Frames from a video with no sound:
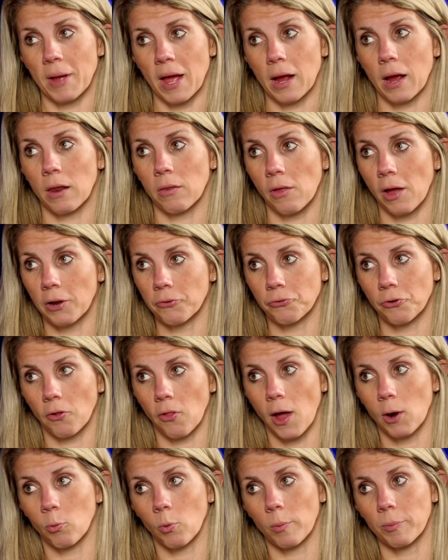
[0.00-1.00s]
back online for
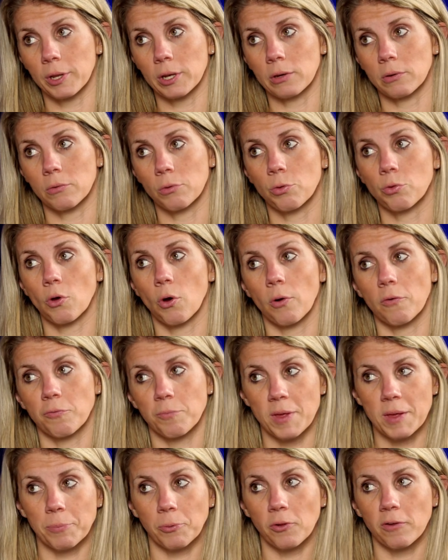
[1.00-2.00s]
a lot of women. So
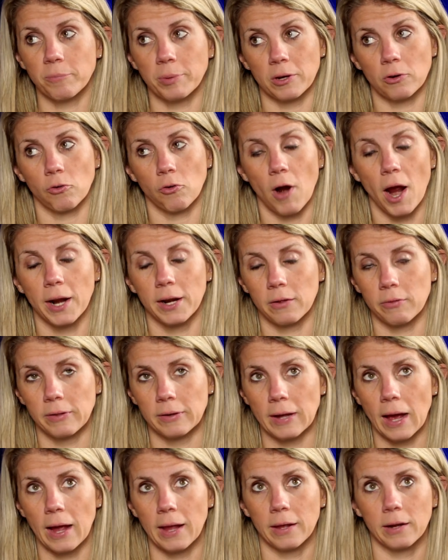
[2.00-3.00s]
if people have been
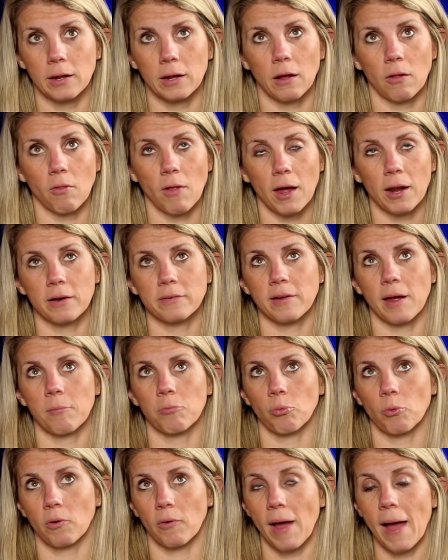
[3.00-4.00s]
chronically dieting, a lot of
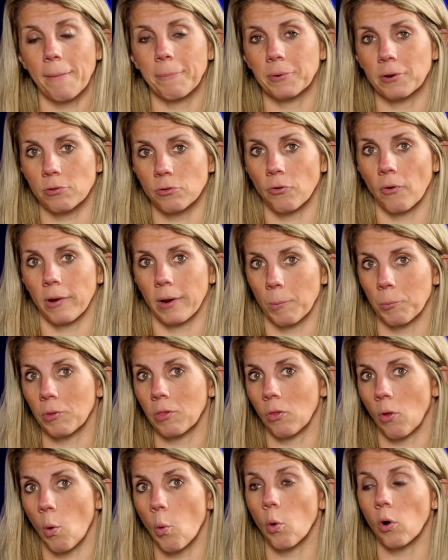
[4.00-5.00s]
times what'll happen is you'll end up
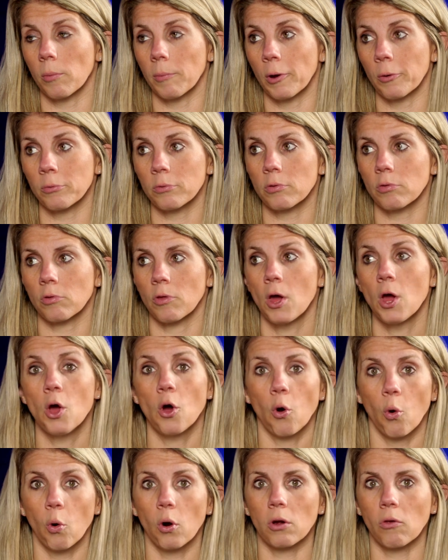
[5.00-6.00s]
with low hormones
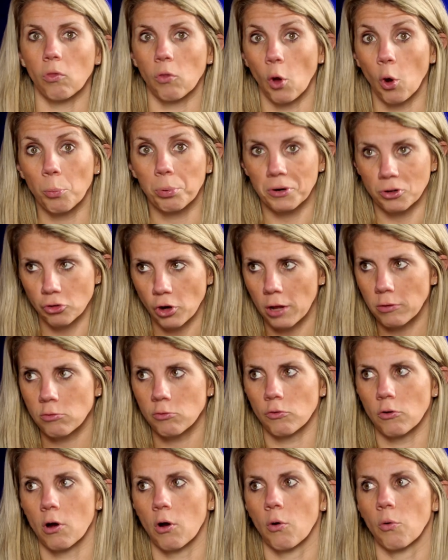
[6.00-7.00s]
or low
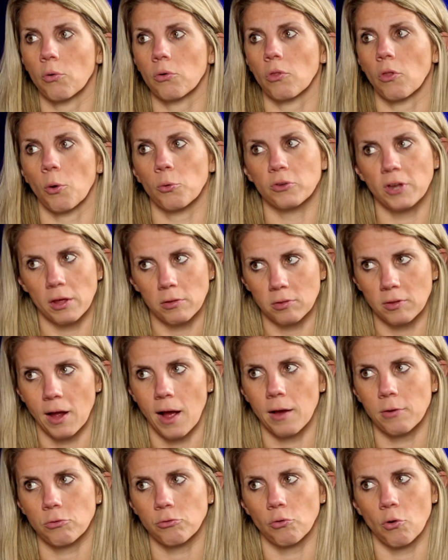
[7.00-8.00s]
progesterone, low
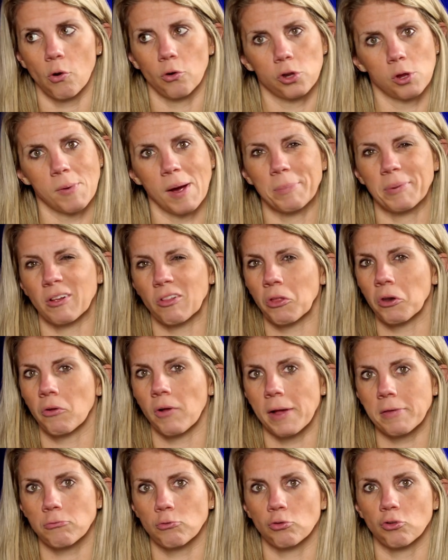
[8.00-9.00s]
testosterone. You might be a
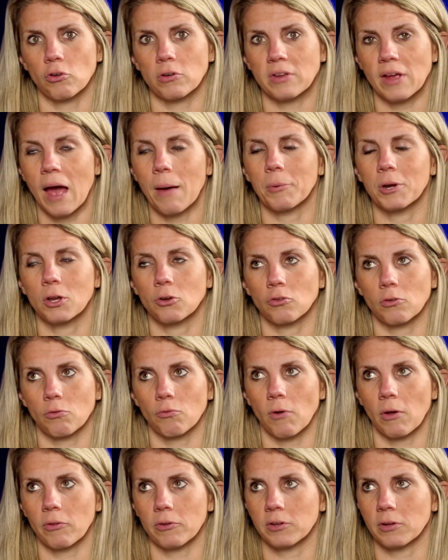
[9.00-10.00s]
little estrogen dominant,
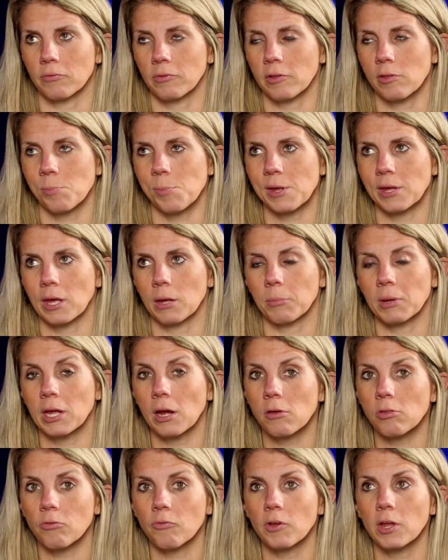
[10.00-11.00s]
just relatively speaking,
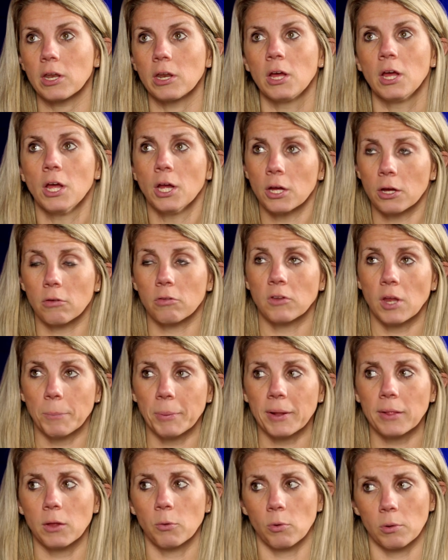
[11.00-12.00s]
because of it. Because
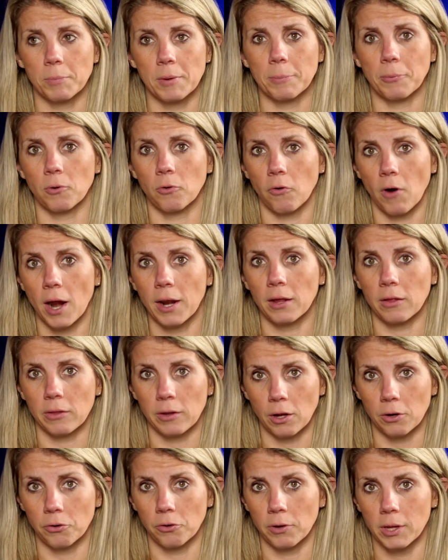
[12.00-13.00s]
typically when people
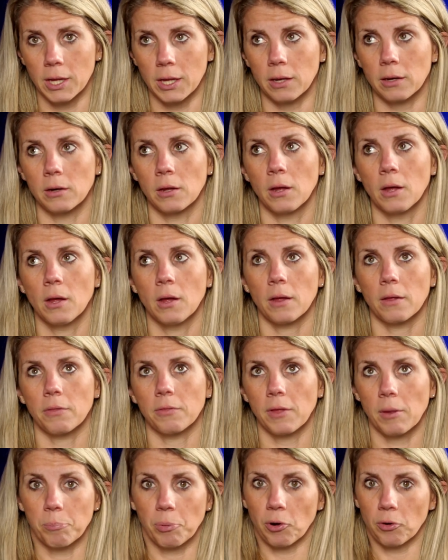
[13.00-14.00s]
chronically undereat,
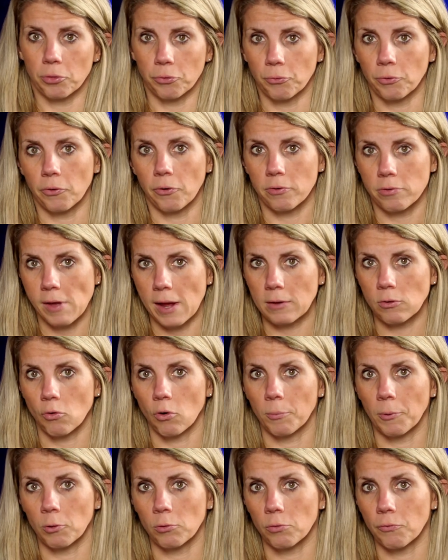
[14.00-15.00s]
they burn through their sex
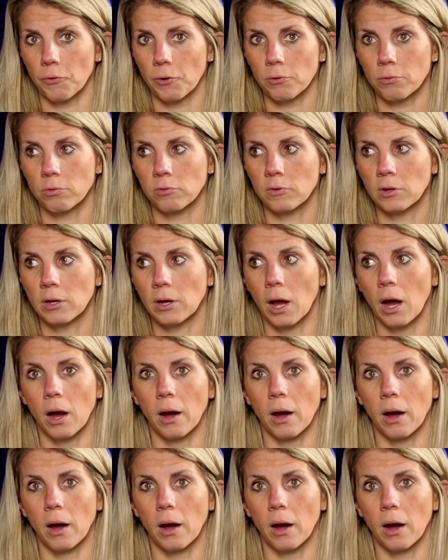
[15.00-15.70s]
hormones first,